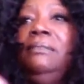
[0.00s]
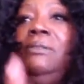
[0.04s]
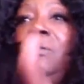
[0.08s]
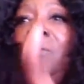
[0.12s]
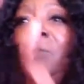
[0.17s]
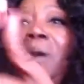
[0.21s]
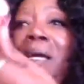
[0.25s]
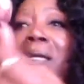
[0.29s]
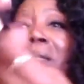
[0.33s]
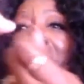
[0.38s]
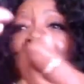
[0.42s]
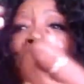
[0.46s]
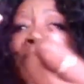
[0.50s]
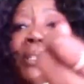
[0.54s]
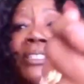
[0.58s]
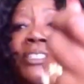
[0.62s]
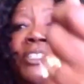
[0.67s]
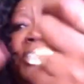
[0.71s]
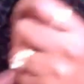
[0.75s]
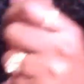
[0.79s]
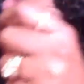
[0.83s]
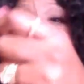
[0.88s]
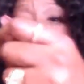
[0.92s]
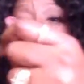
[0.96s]
quite a bit of
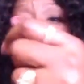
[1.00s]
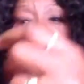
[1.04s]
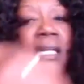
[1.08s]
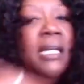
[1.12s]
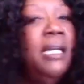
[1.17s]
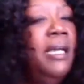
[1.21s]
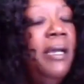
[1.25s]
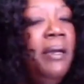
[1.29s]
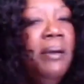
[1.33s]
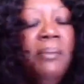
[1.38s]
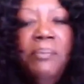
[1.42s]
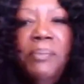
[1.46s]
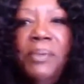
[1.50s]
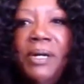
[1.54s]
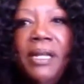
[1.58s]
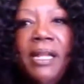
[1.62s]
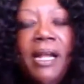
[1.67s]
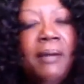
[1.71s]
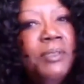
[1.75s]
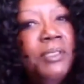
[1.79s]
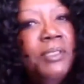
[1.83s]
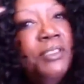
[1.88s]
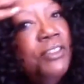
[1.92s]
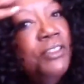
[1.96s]
shedding,
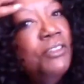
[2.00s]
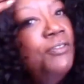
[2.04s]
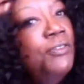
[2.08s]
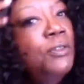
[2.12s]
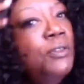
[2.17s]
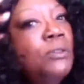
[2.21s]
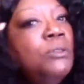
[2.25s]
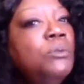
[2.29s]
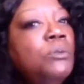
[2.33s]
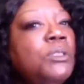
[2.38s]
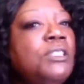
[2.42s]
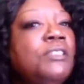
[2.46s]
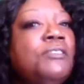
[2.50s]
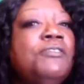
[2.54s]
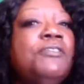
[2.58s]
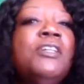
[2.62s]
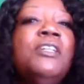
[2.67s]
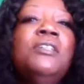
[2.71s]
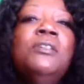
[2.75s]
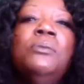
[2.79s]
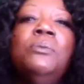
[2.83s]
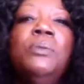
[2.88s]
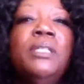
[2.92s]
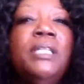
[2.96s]
but I'm still fooling with the
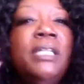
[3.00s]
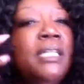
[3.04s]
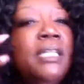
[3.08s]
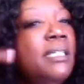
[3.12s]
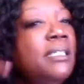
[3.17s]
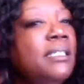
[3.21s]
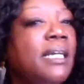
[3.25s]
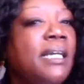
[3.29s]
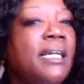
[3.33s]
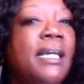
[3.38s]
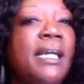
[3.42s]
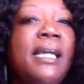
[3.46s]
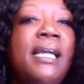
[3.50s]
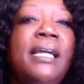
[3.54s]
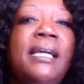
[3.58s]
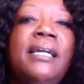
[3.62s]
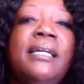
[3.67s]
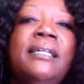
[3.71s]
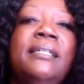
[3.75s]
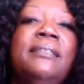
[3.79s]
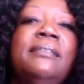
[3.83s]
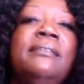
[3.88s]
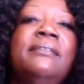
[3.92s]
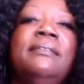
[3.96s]
front of the wig.
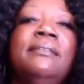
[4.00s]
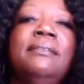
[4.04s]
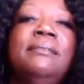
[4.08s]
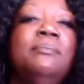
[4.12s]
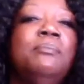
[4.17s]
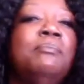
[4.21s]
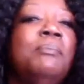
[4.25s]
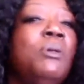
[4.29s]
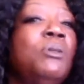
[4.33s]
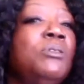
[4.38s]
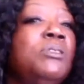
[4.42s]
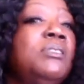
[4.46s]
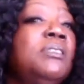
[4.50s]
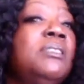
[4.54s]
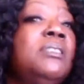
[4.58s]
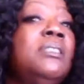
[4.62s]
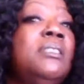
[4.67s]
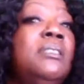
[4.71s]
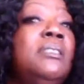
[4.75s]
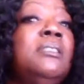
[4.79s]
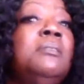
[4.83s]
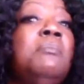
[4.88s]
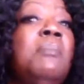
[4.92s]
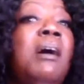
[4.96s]
And most of
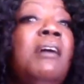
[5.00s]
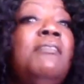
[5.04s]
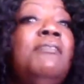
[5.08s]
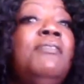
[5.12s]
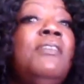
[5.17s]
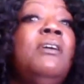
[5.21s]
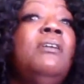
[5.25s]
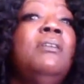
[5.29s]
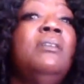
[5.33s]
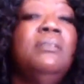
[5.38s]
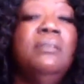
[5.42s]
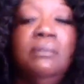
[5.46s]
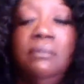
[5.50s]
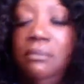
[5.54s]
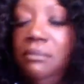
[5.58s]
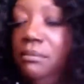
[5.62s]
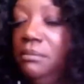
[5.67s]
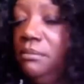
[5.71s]
this is my fault.